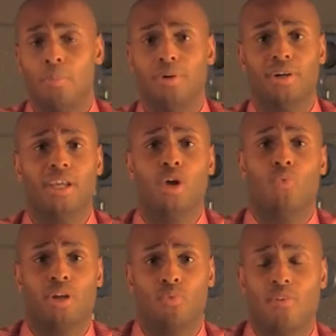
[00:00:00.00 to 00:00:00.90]
But
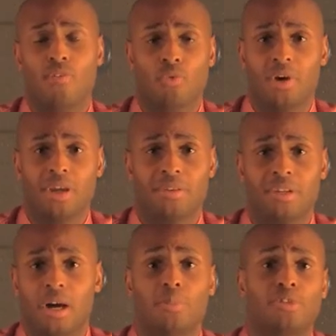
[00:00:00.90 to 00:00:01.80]
when the Wolverines
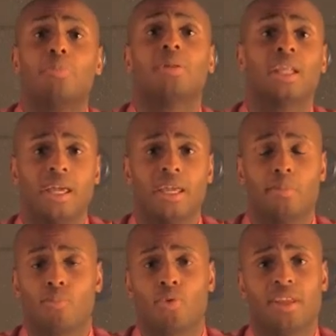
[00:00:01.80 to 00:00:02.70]
come to play
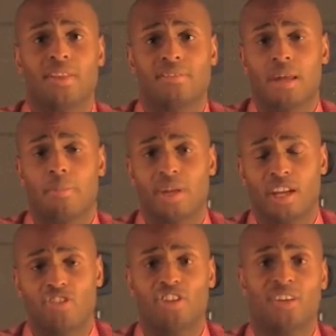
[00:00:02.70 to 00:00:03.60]
and bring that type of
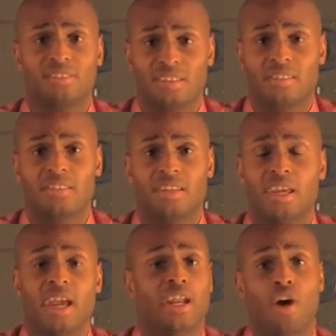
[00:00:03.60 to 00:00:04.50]
energy and
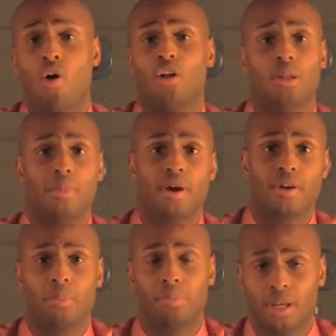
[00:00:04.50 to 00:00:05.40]
intensity, and their
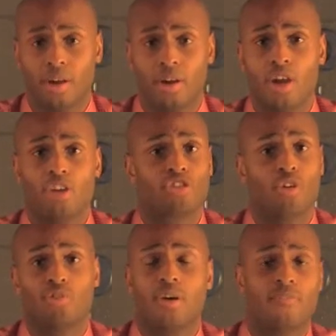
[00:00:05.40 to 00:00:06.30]
All-American player
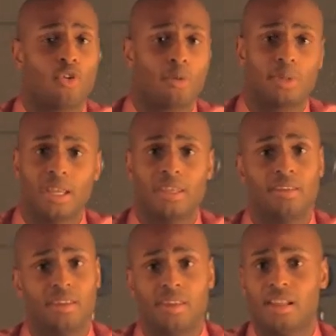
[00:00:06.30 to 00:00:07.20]
shows up for him like
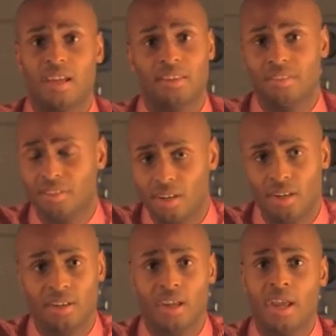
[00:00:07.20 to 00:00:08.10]
he's
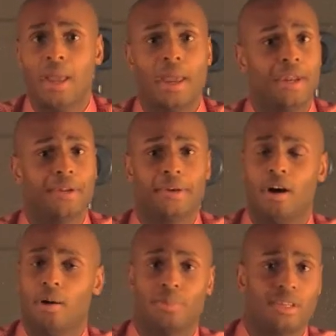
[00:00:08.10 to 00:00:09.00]
done, and
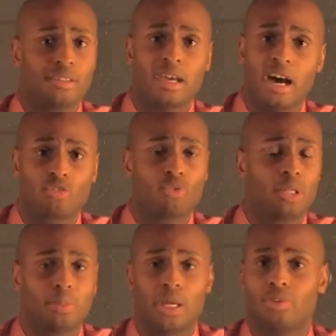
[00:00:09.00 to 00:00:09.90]
these guys
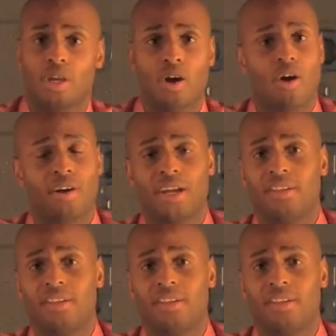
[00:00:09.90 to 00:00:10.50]
really play with their heart and their